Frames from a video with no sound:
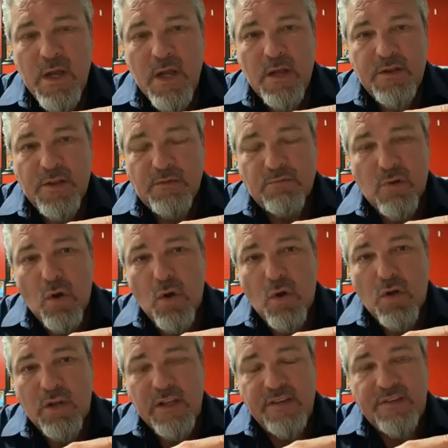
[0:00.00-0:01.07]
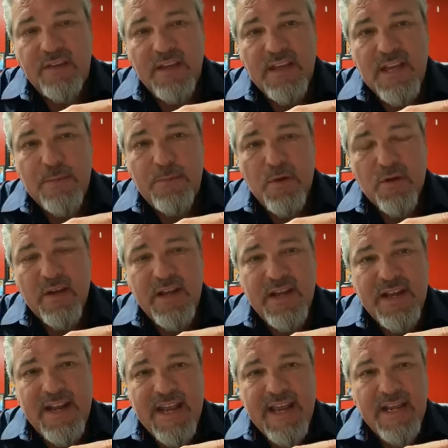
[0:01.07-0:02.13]
The role is to keep your
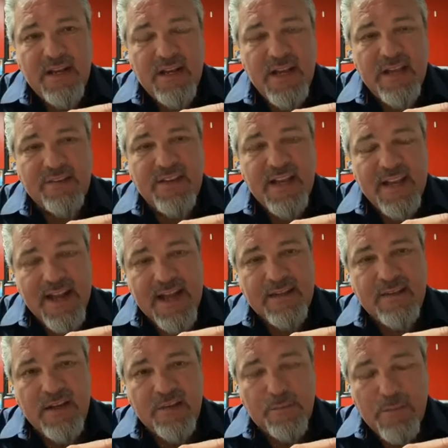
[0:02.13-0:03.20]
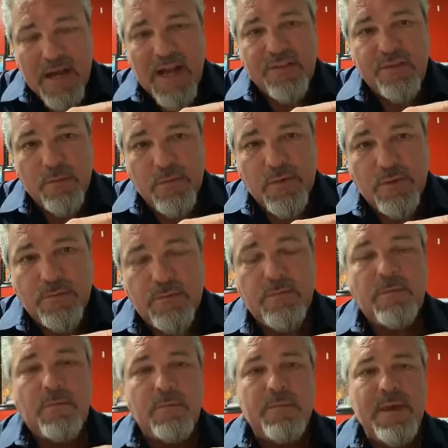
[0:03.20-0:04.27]
innate as connected as possible.
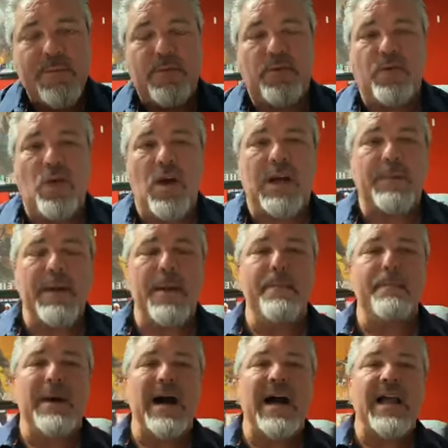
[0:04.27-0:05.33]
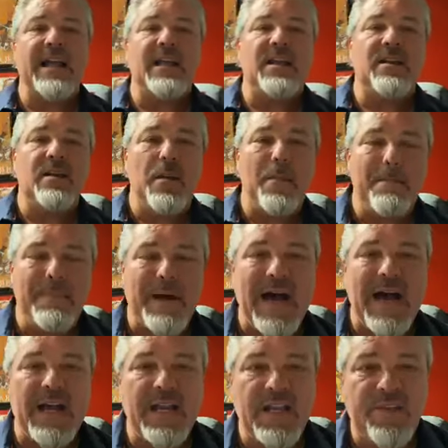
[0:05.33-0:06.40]
People talk about mind,
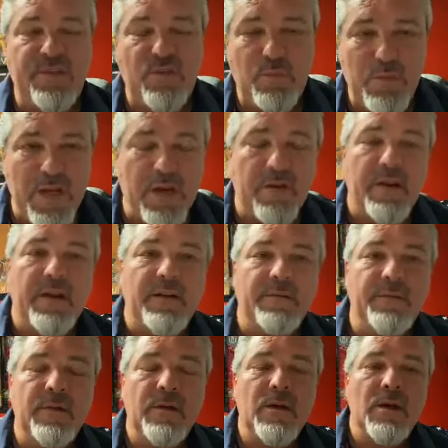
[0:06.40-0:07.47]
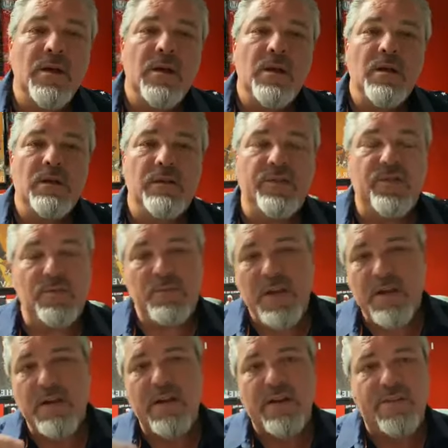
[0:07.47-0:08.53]
body, spirit. The
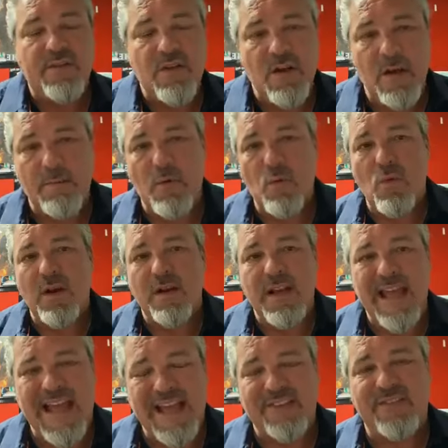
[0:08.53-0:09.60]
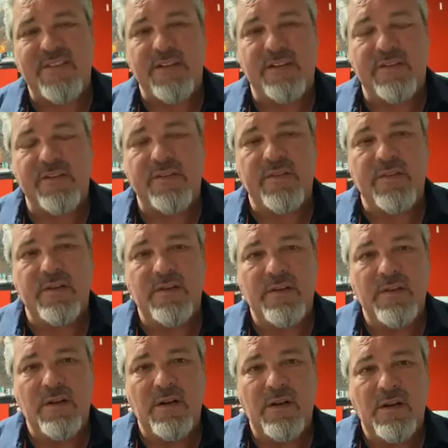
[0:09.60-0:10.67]
spirit is the number one essence.
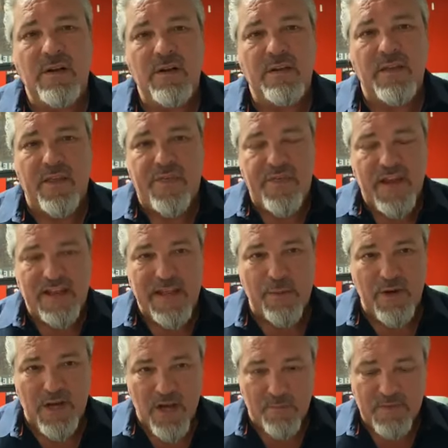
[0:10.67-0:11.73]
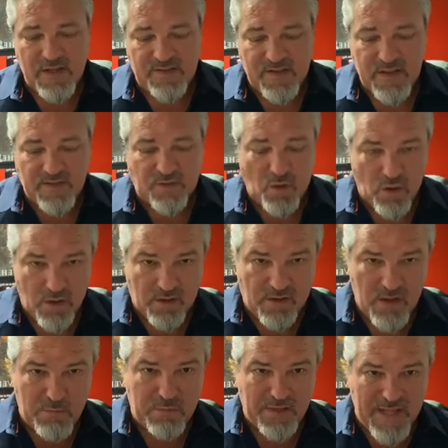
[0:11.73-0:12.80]
The thing that we come into this earthly
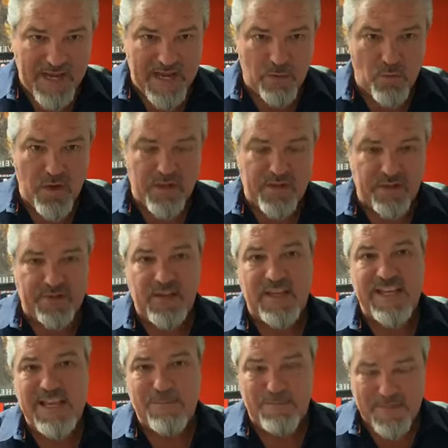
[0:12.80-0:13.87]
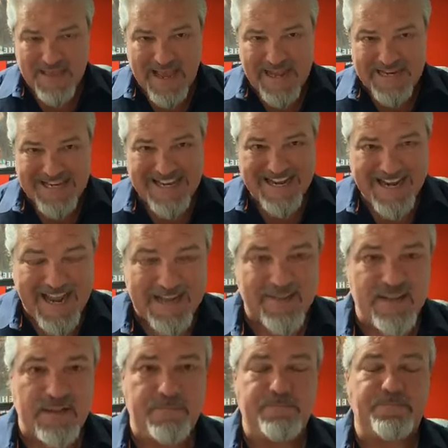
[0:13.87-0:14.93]
plane with is to keep that connected.